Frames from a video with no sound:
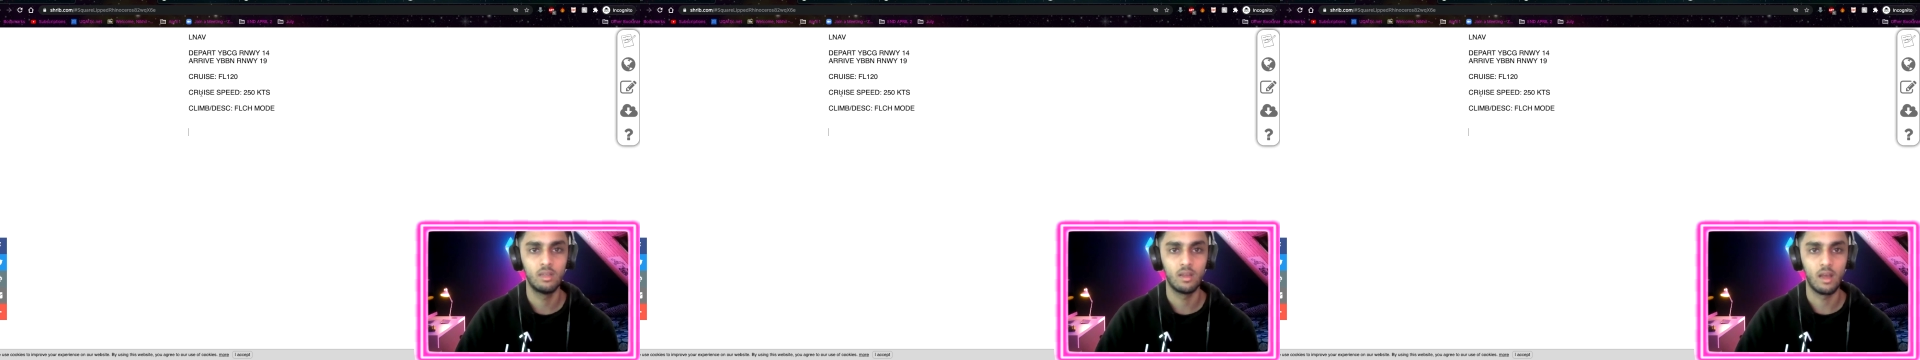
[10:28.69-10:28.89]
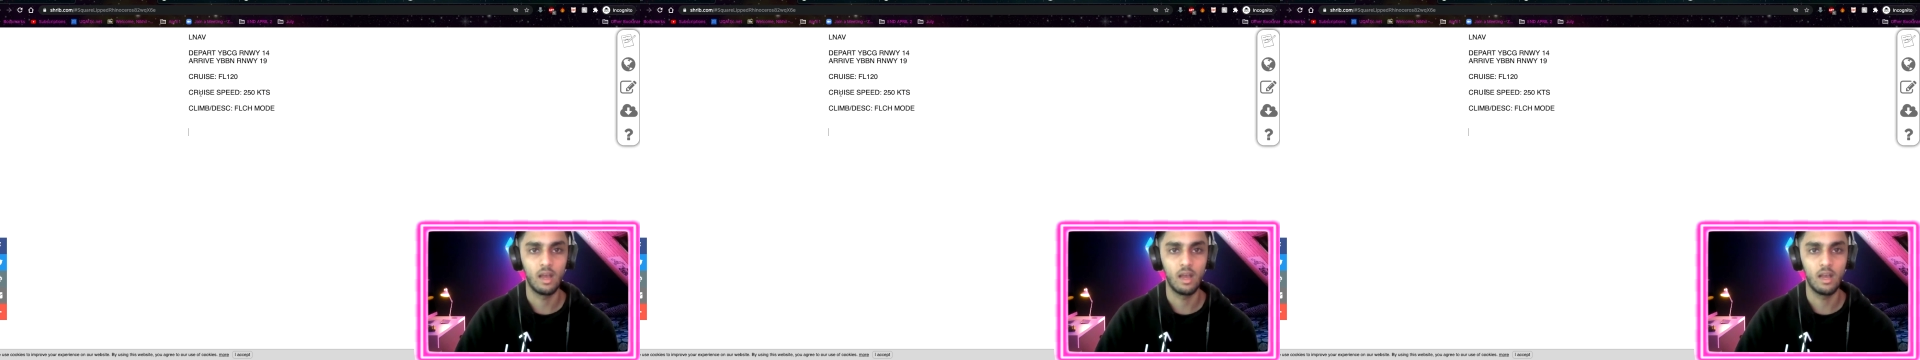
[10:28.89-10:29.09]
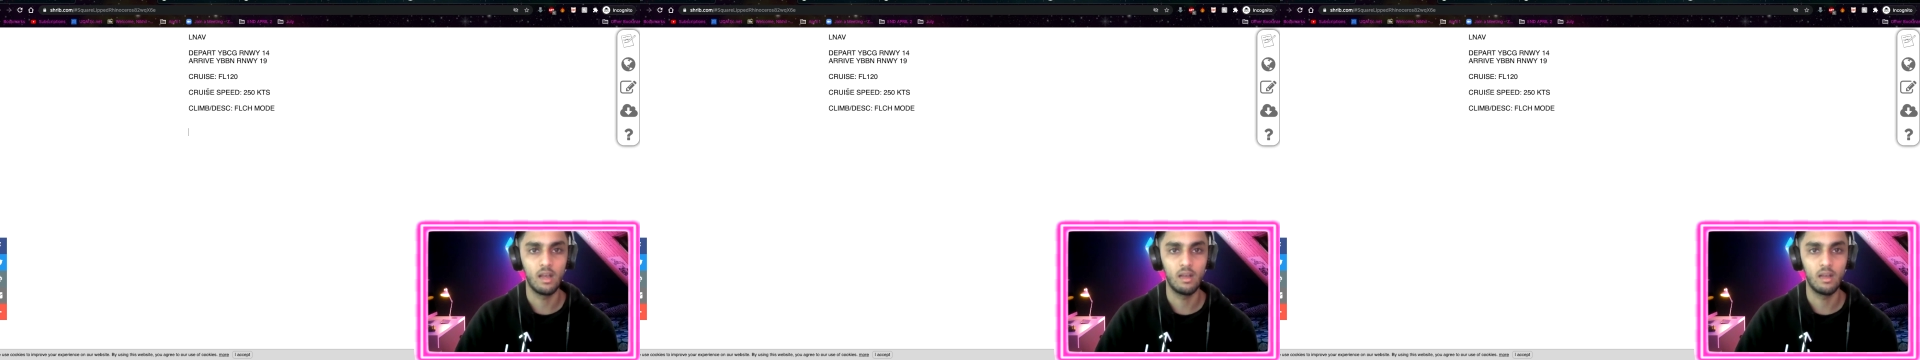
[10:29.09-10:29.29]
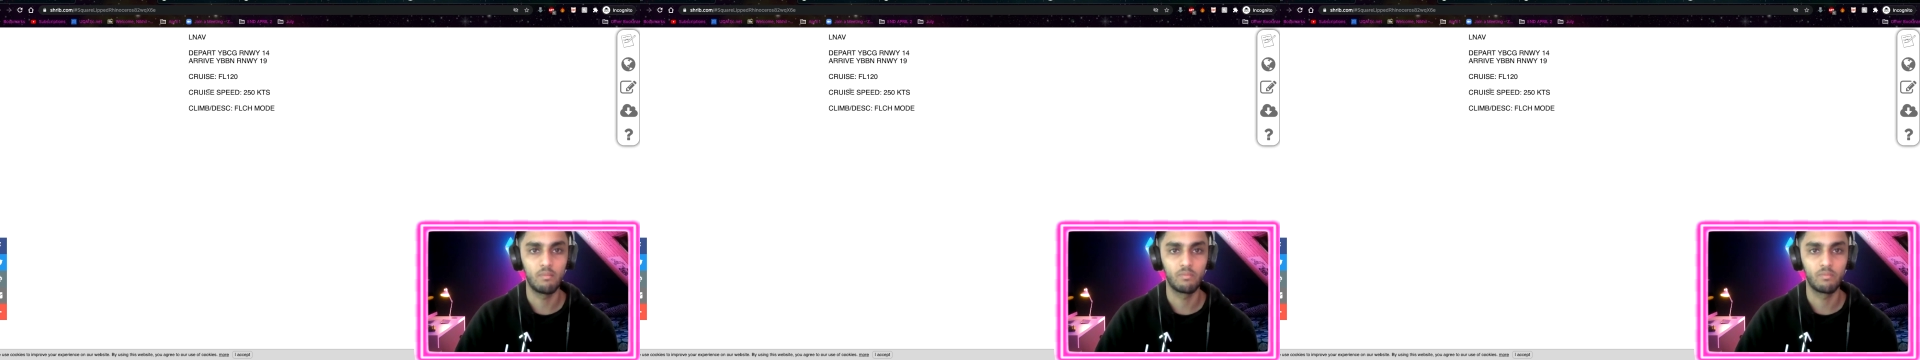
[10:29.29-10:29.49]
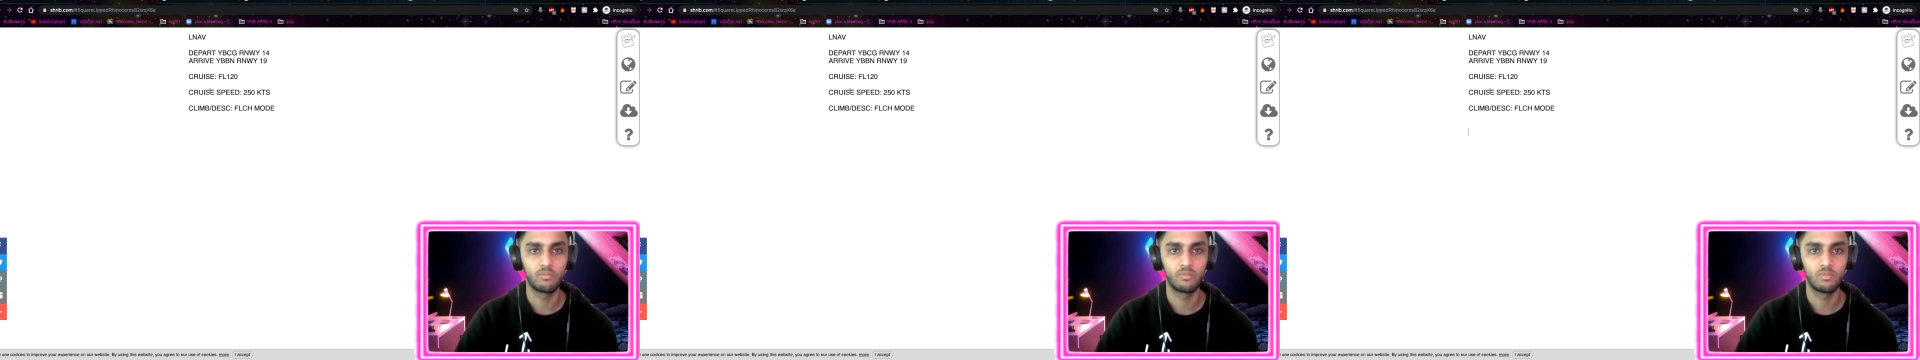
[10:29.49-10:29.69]

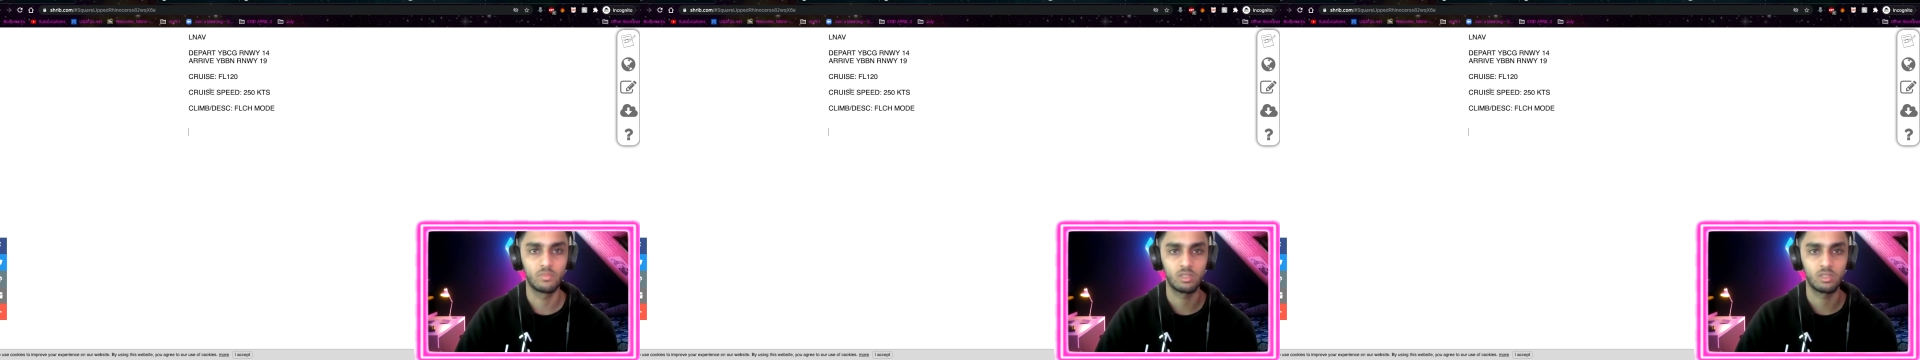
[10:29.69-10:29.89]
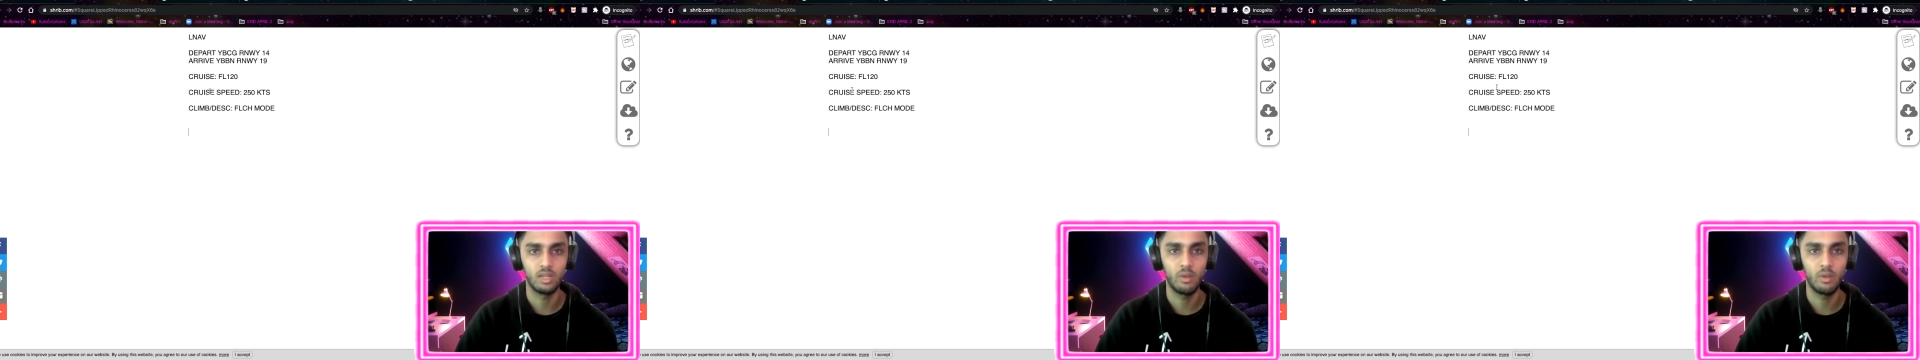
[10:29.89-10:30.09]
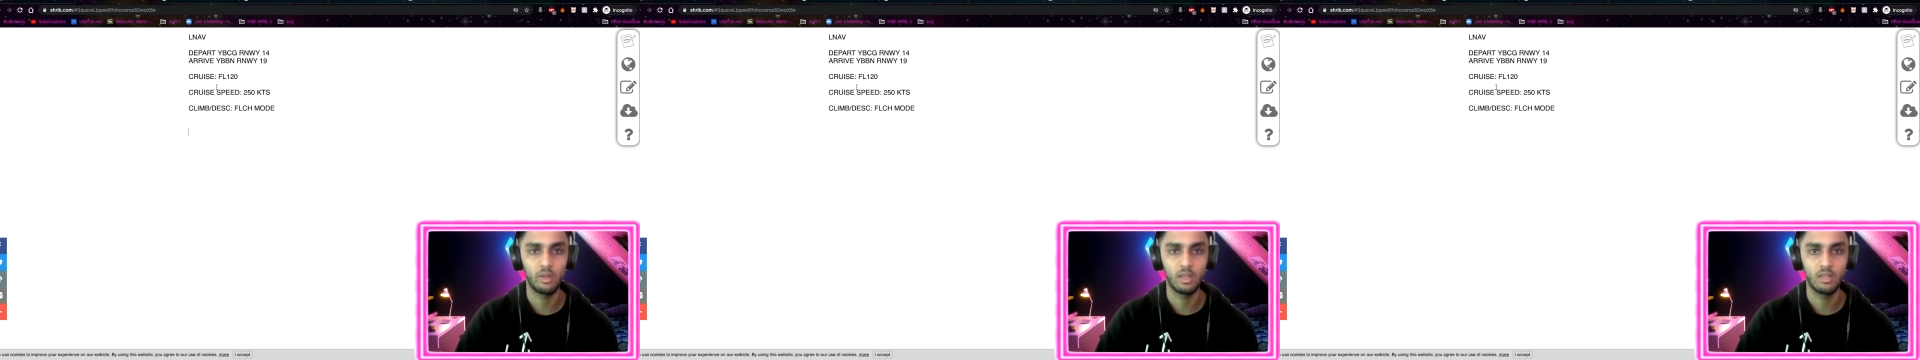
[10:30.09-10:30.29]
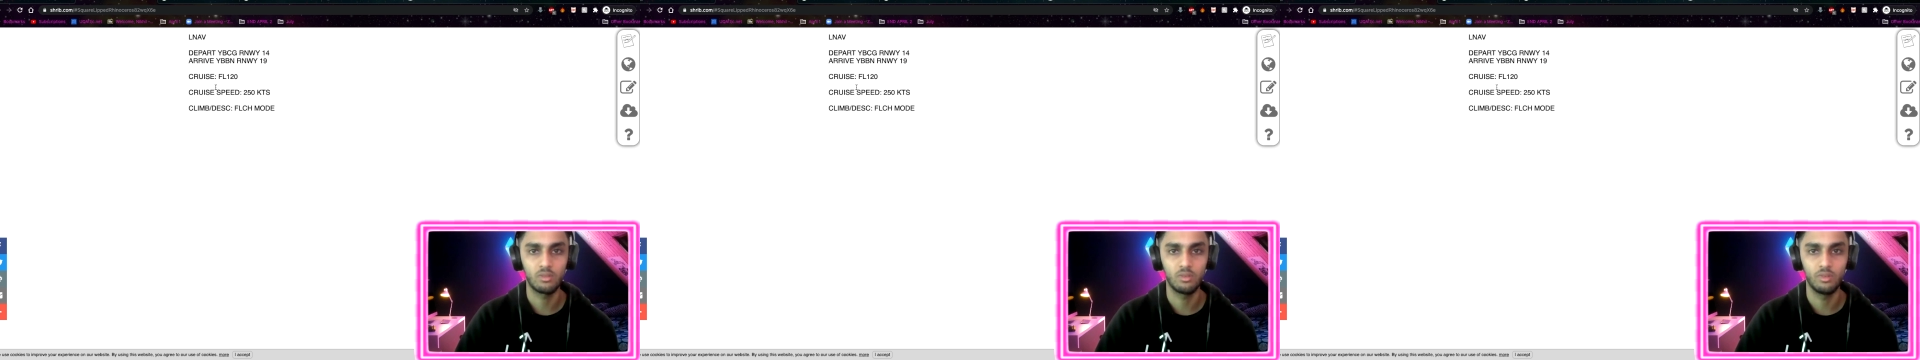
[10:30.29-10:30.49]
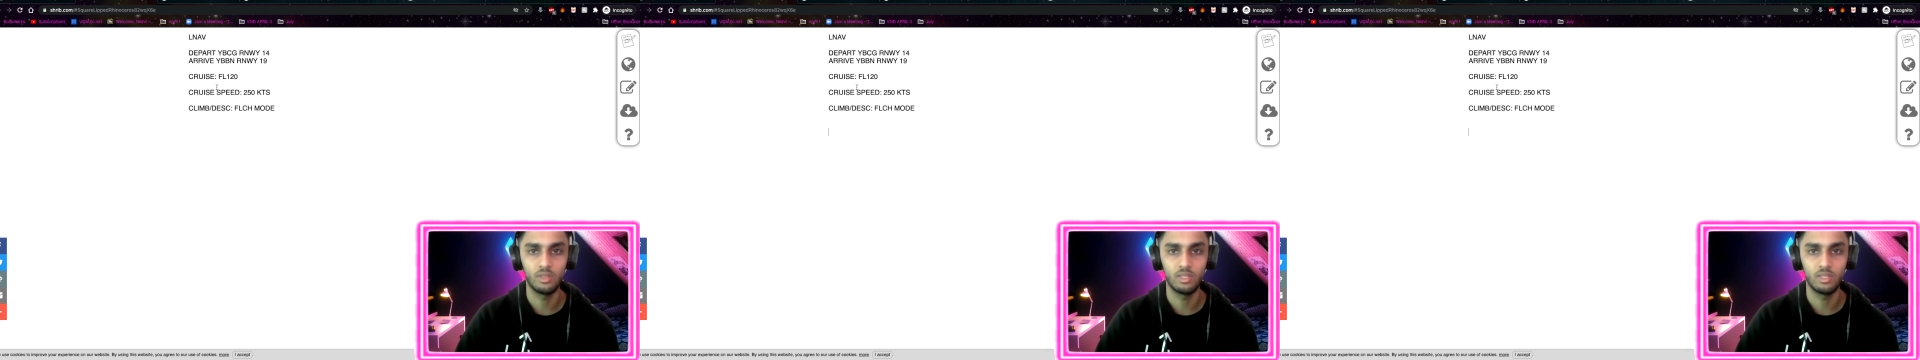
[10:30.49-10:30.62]
Um, so now we can enter all